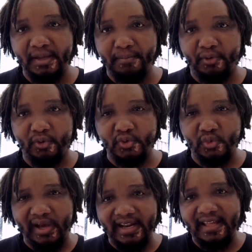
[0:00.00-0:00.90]
because
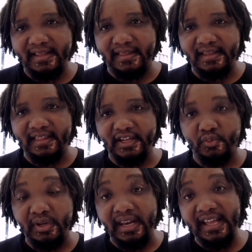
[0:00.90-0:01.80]
one other thing that
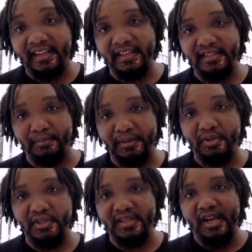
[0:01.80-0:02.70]
we lack as a people
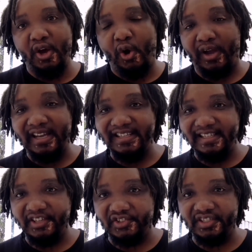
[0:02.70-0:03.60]
is
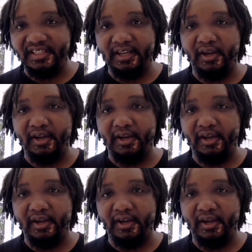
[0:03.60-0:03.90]
organization.